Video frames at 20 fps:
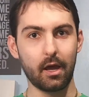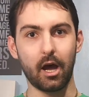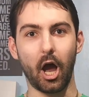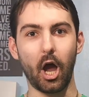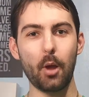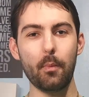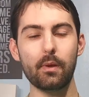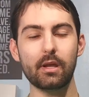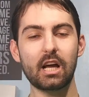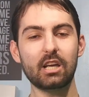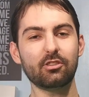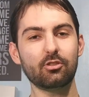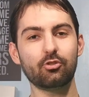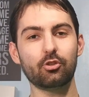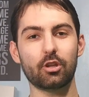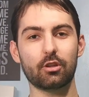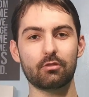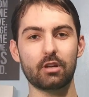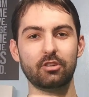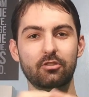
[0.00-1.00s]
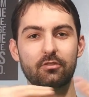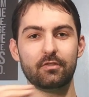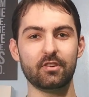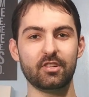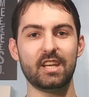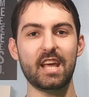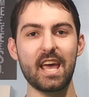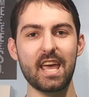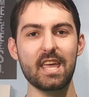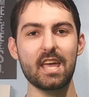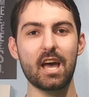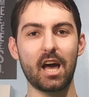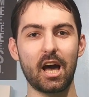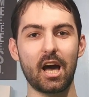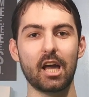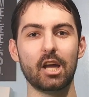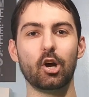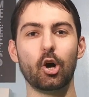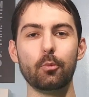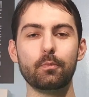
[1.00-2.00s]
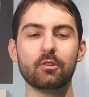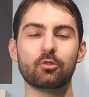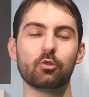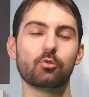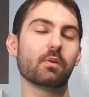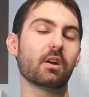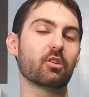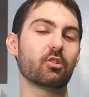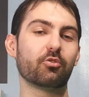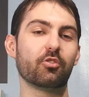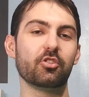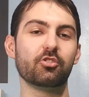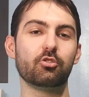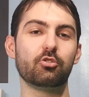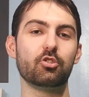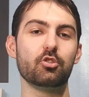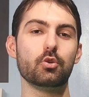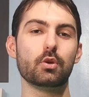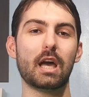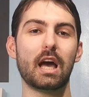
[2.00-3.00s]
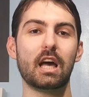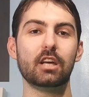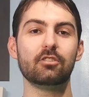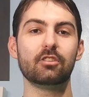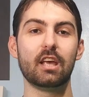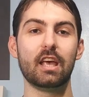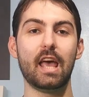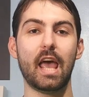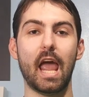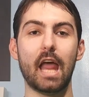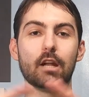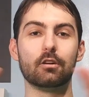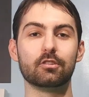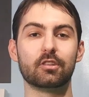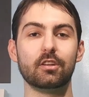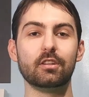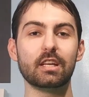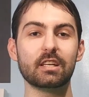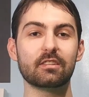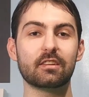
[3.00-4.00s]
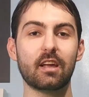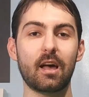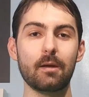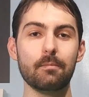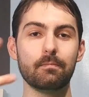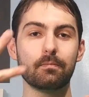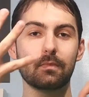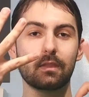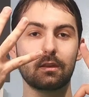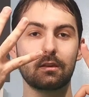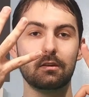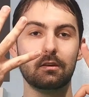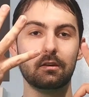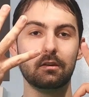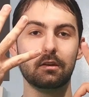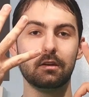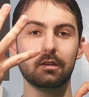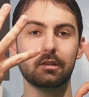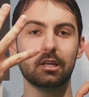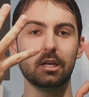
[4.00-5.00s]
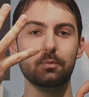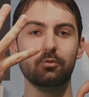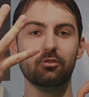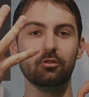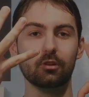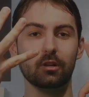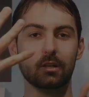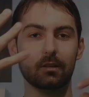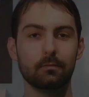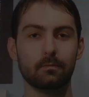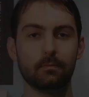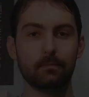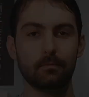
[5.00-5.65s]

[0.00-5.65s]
I hope you guys enjoy the rest of your day. I hope this was beneficial to you guys. And until next time, keep shooting.